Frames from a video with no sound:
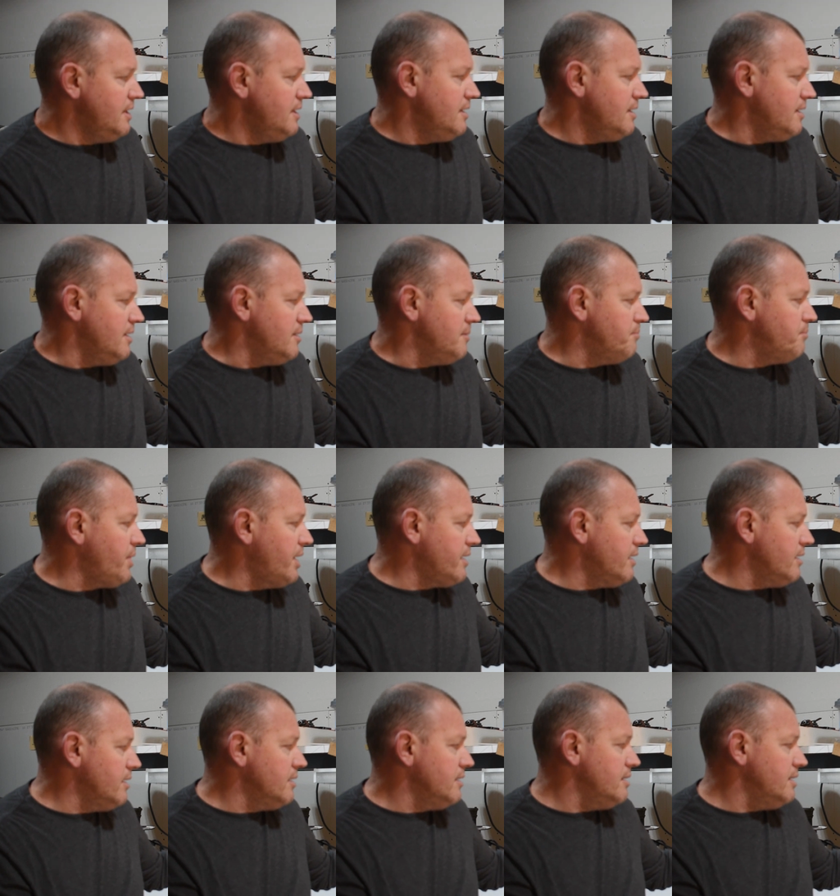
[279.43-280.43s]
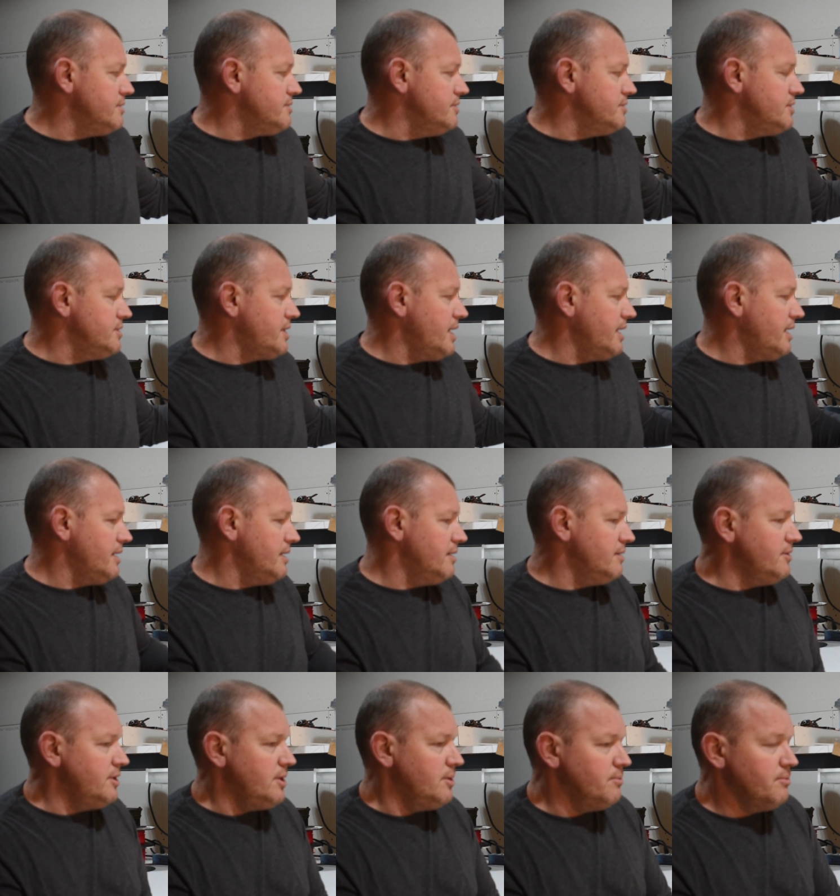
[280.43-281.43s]
better. Essentially
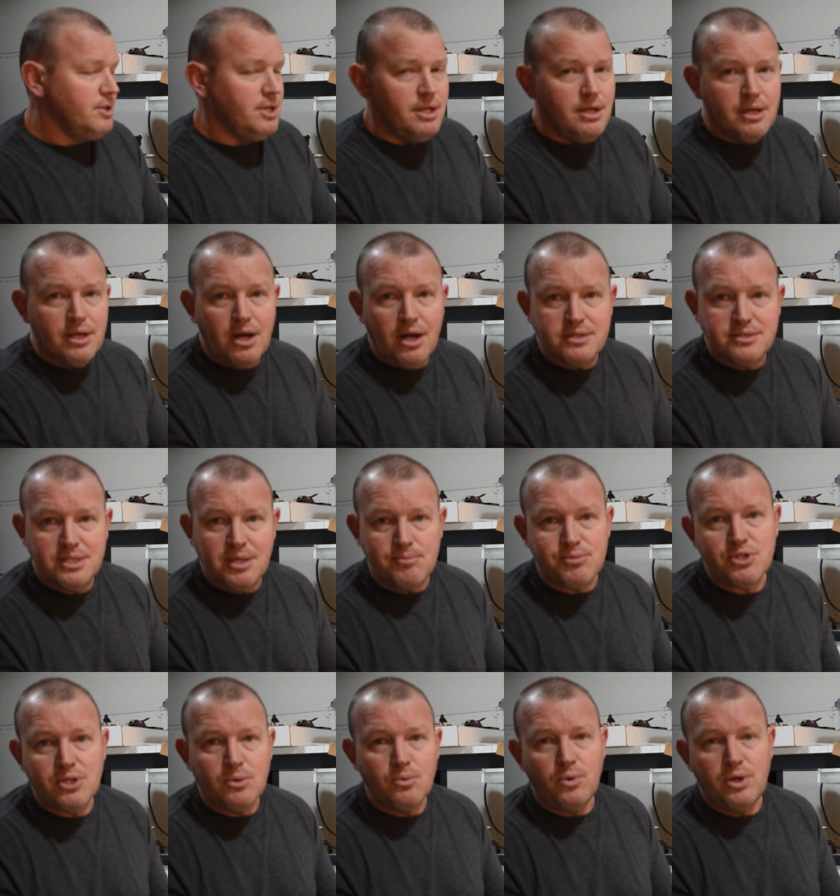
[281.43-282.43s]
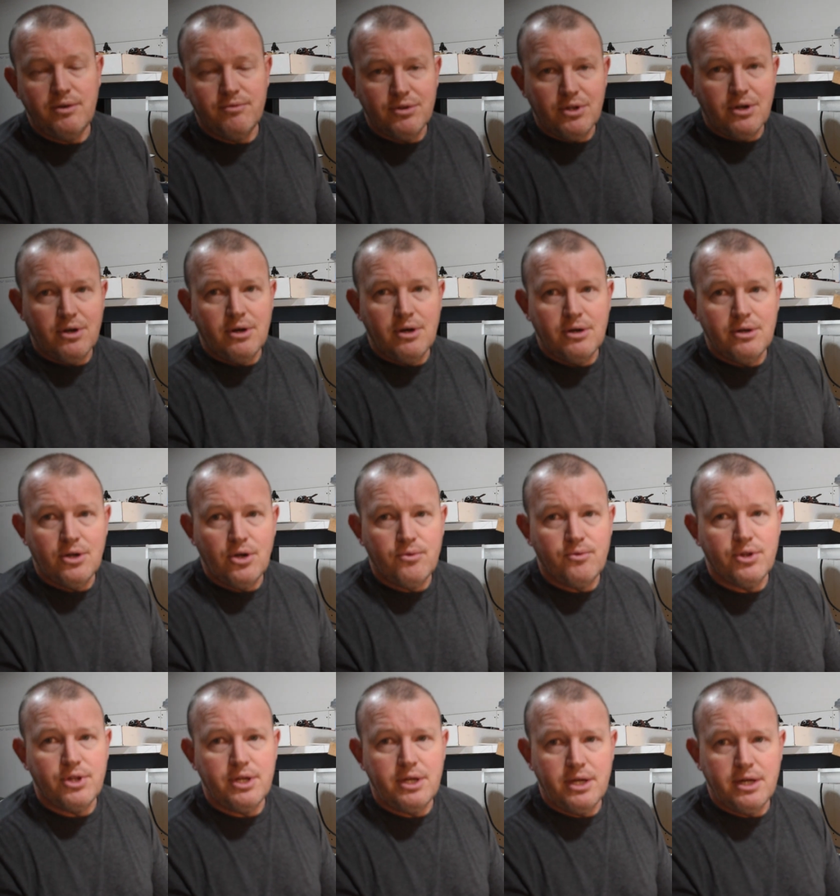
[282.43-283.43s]
taking concepts that we've learned over
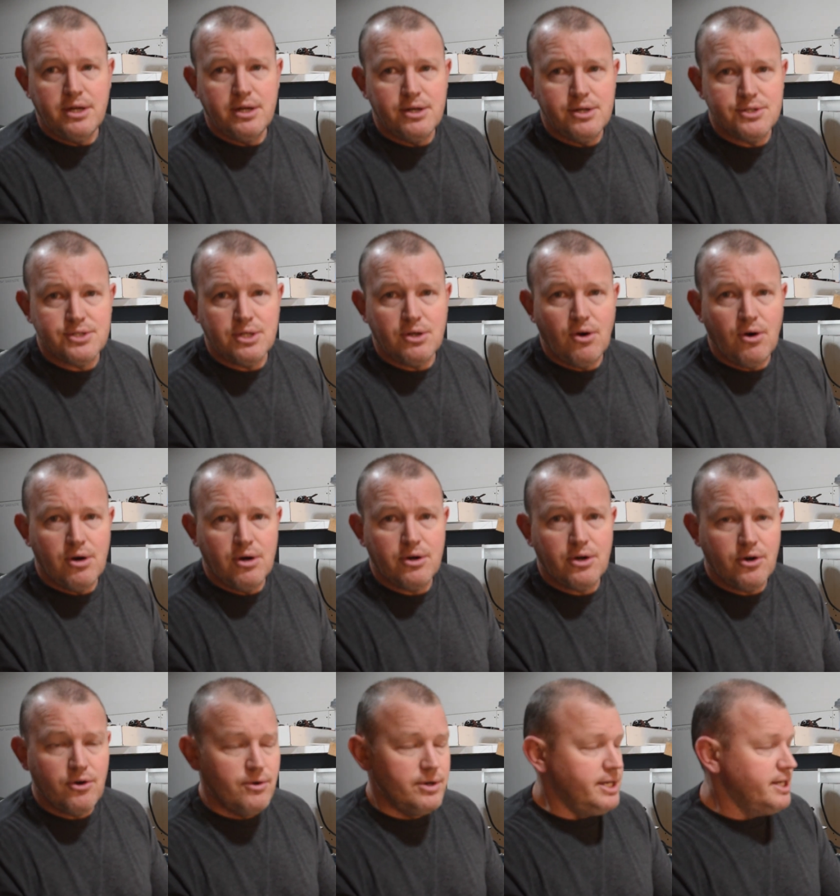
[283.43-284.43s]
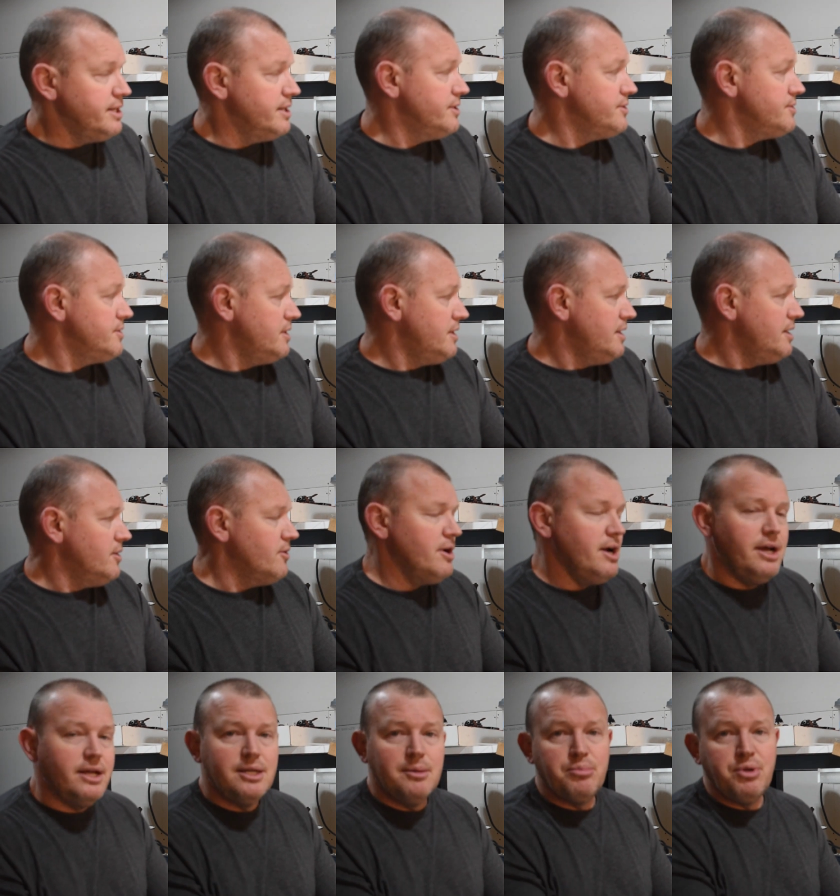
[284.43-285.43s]
the years in our careers,
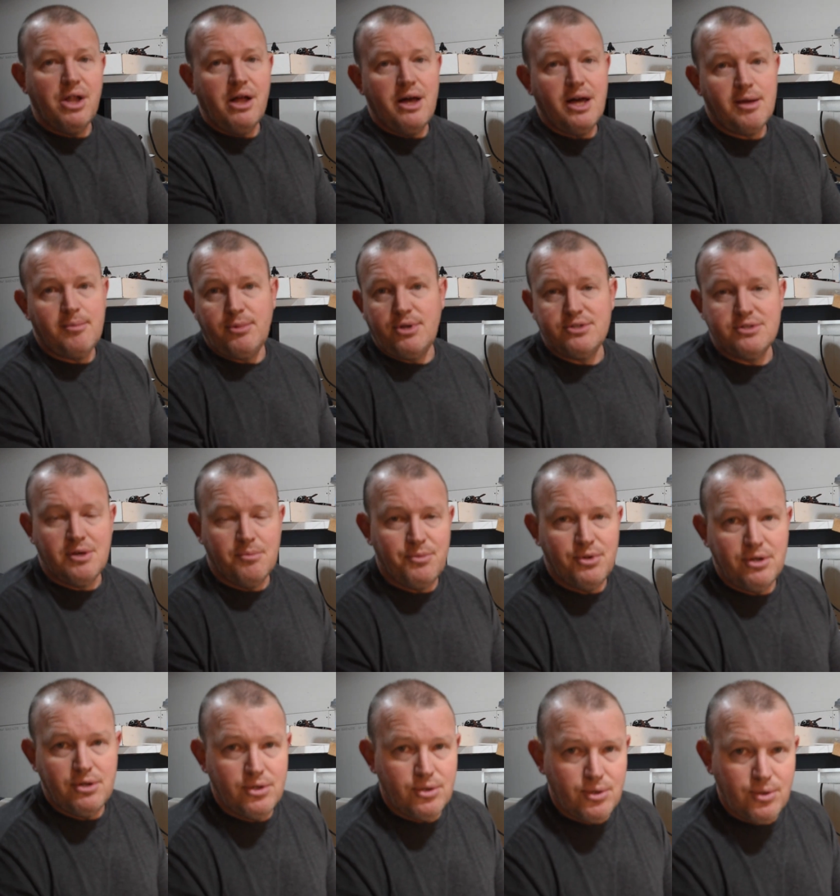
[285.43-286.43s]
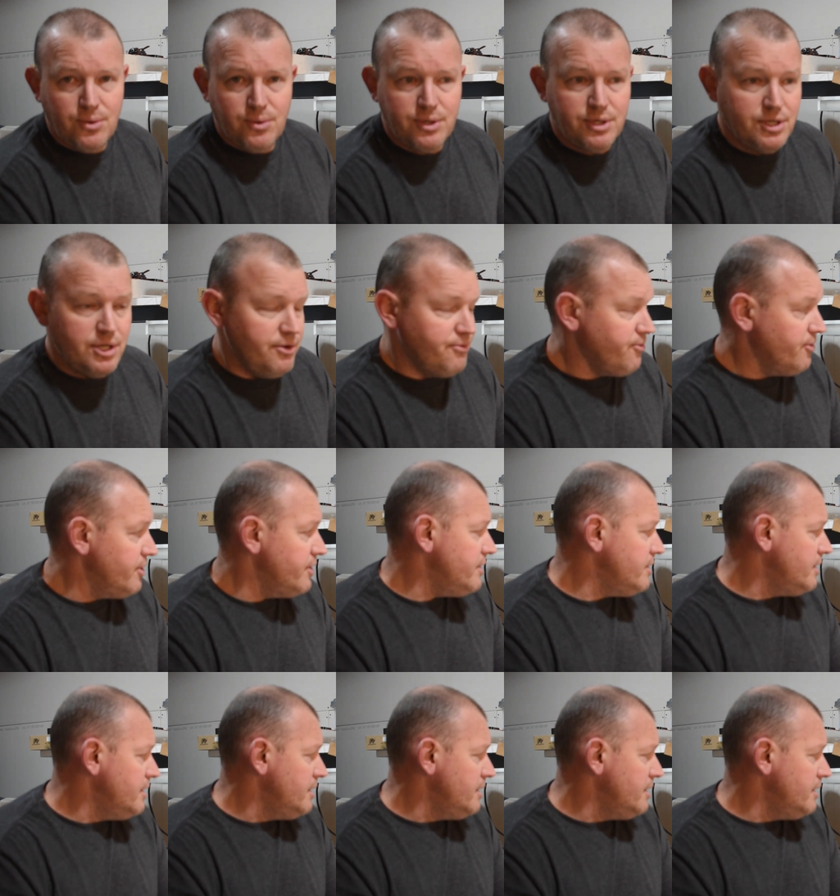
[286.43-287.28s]
right, and apply them to something new and different.